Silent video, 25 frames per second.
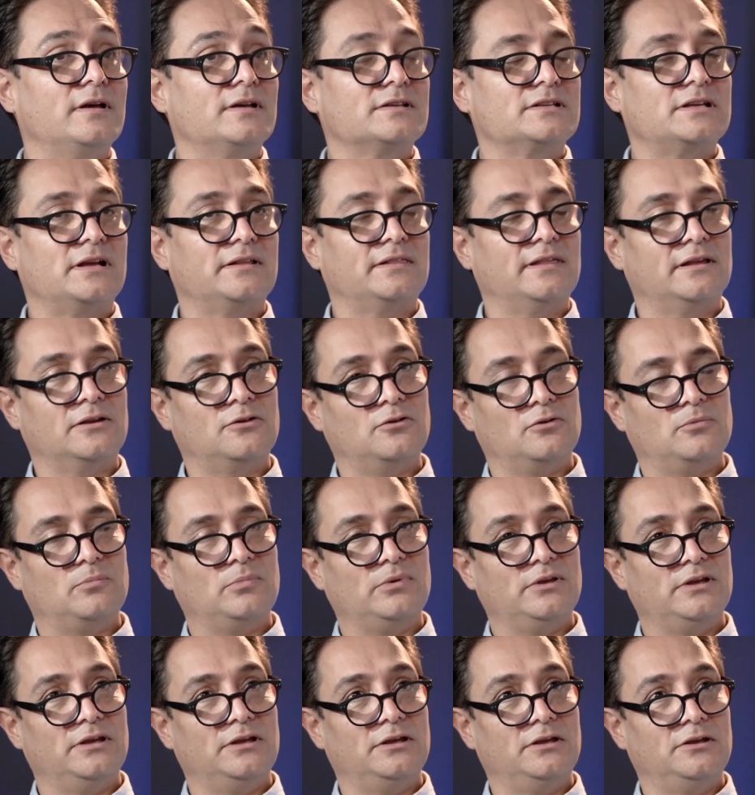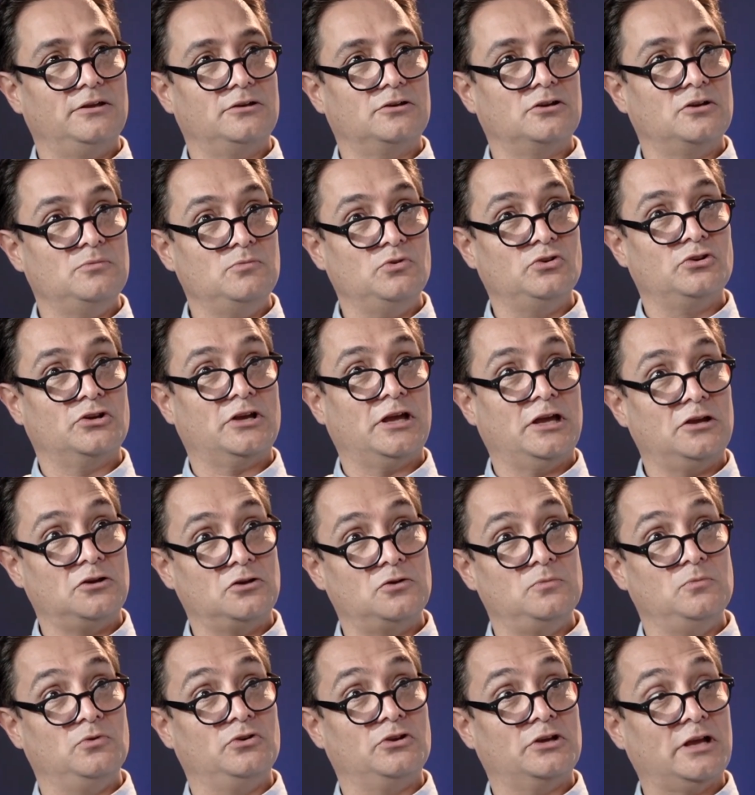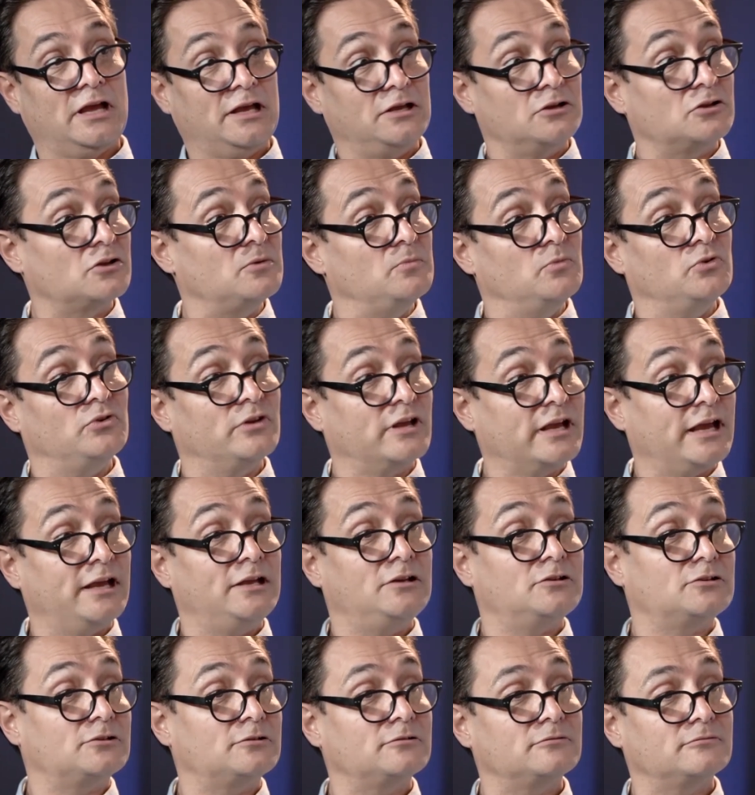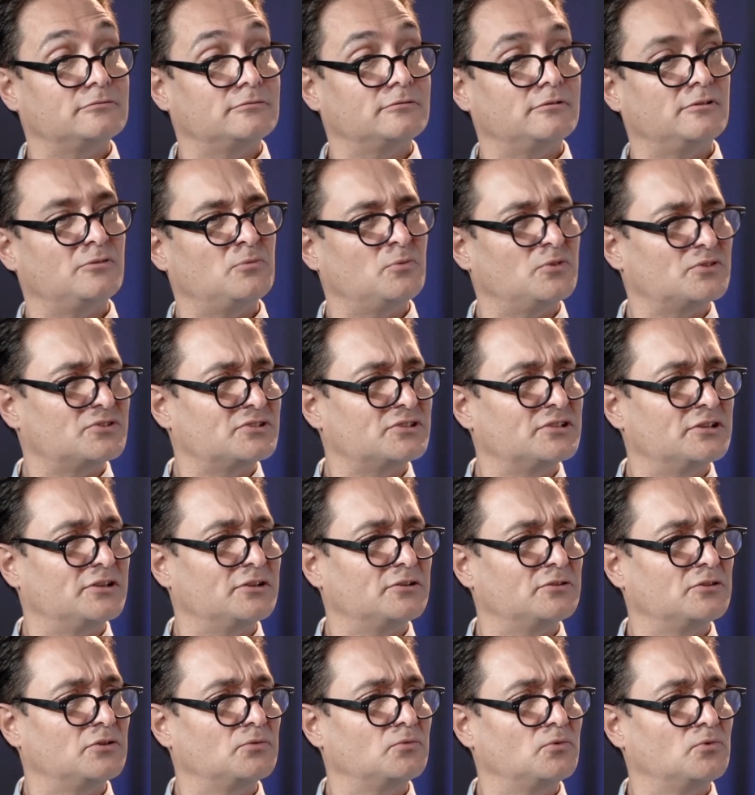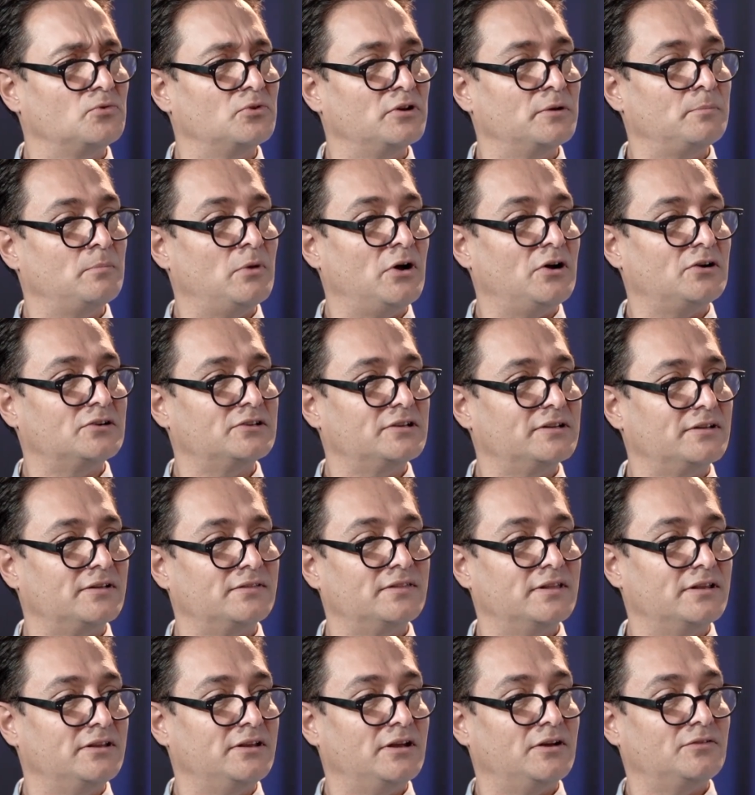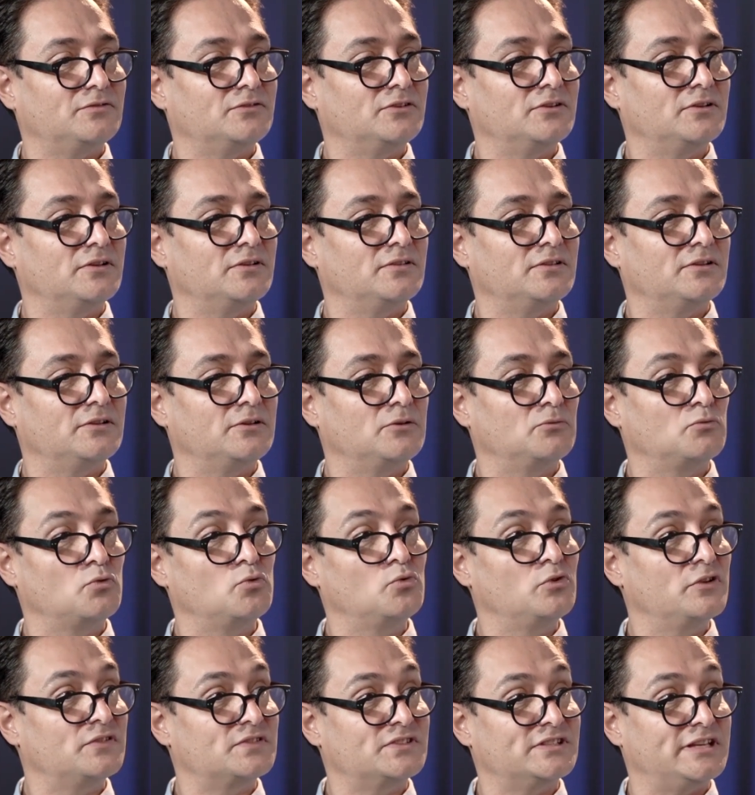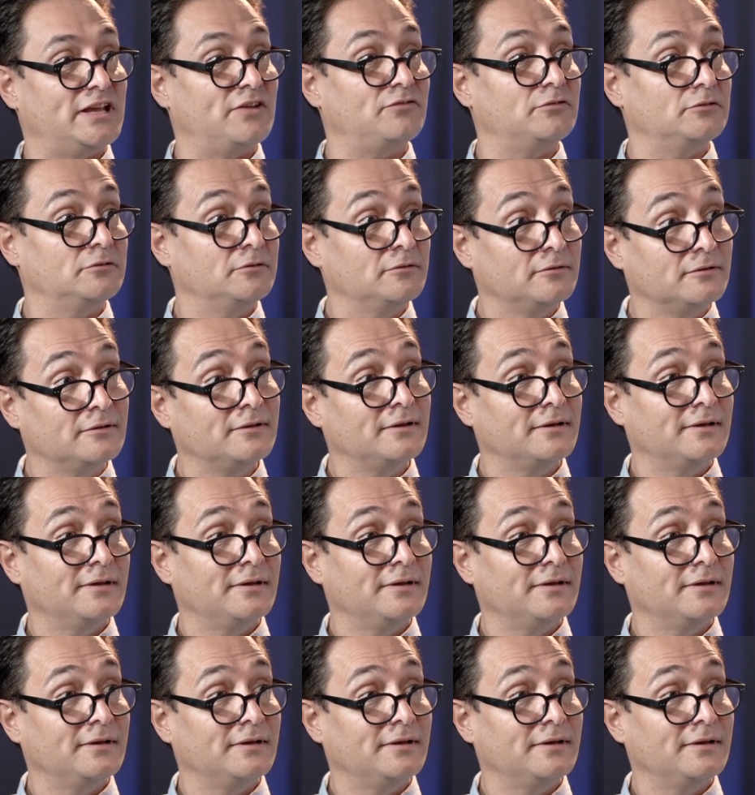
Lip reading: So I think it would be communicate, communicate, communicate. And what's the rule in marketing? I think you have to, the rule of seven.